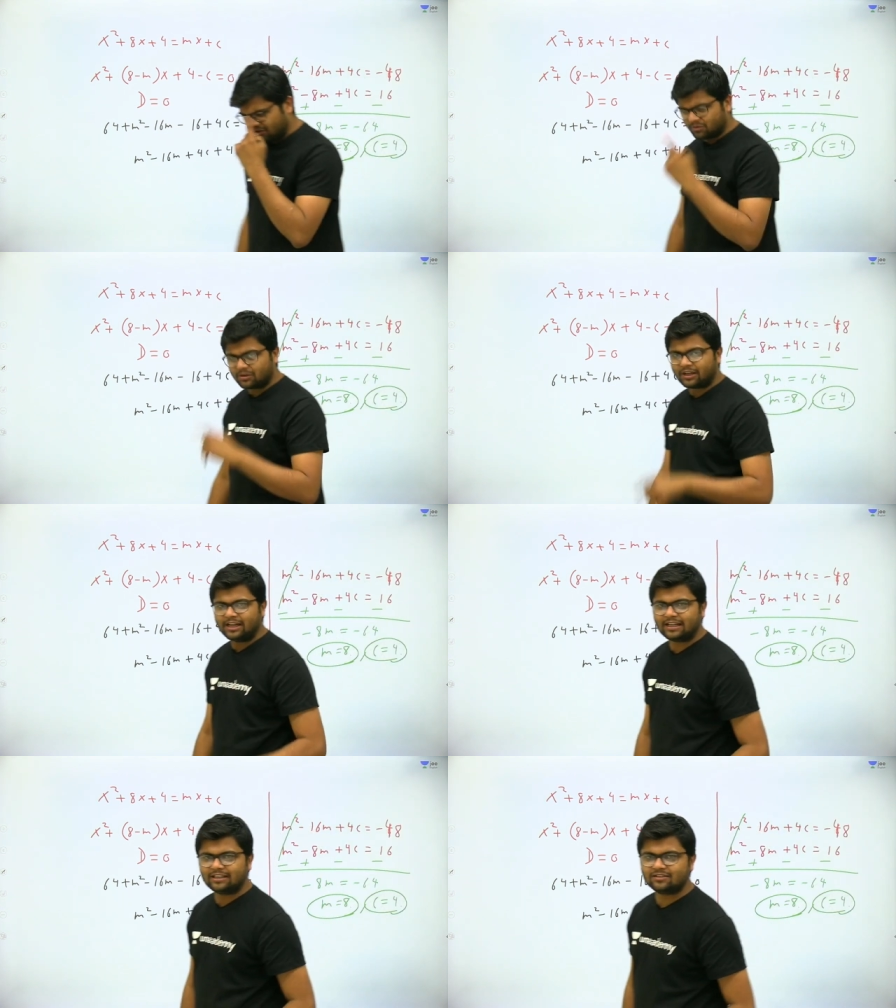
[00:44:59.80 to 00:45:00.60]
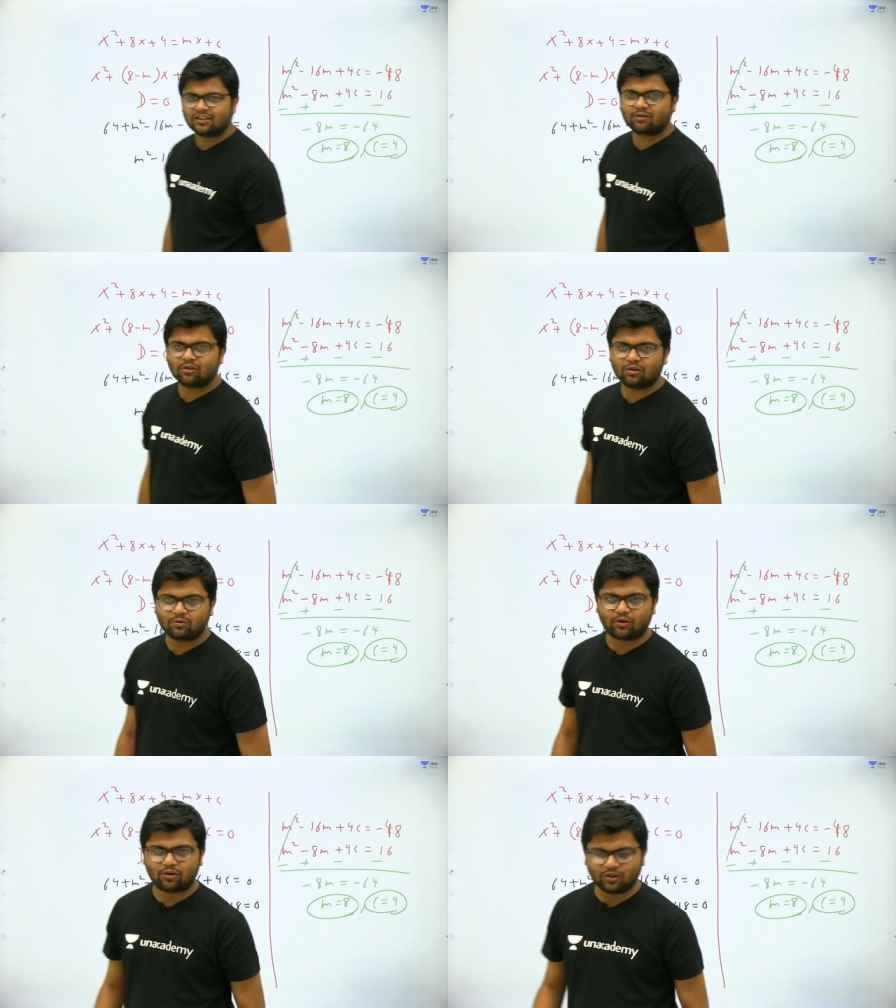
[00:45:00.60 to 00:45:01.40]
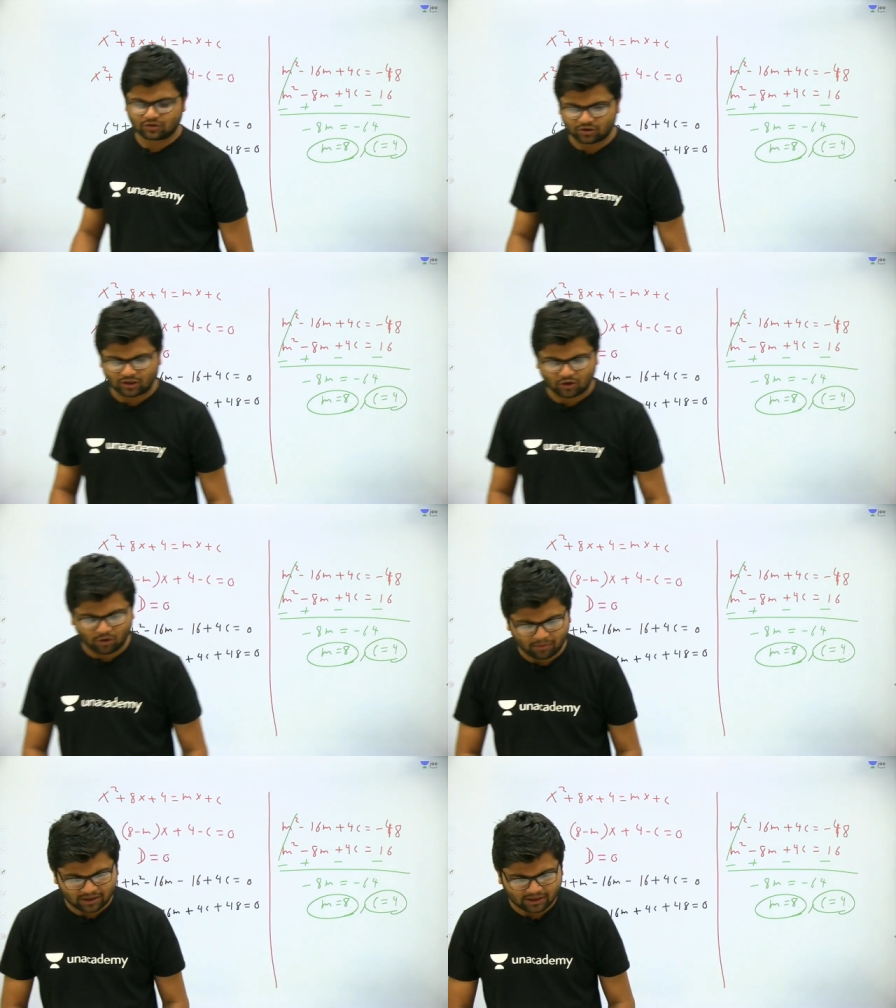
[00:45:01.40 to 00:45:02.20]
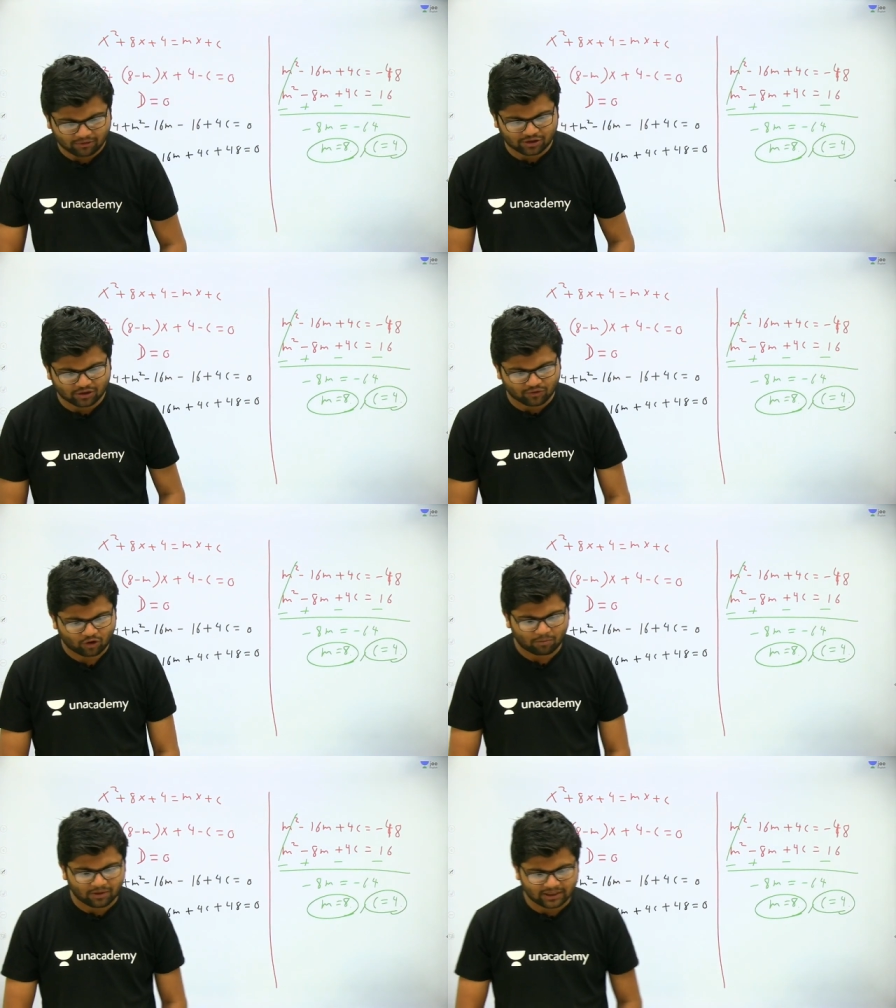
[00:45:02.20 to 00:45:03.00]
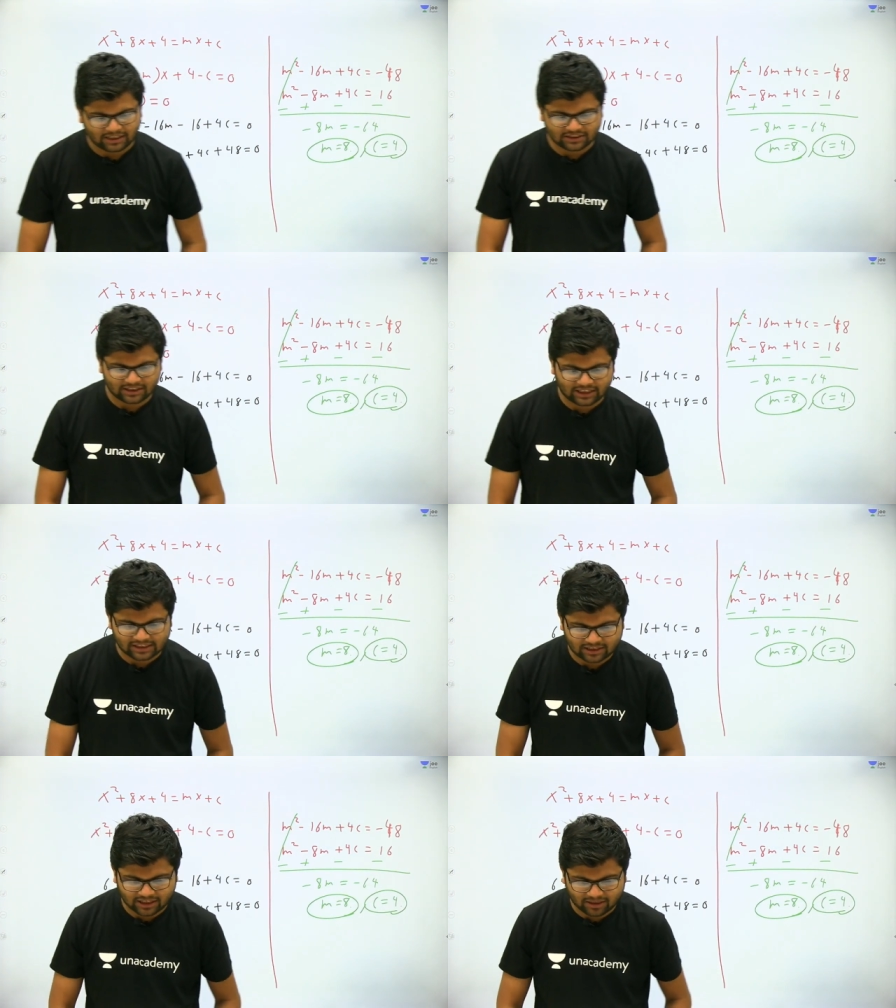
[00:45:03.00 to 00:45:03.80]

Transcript: equal to eight and c equal to four. So the common equation of common tangent has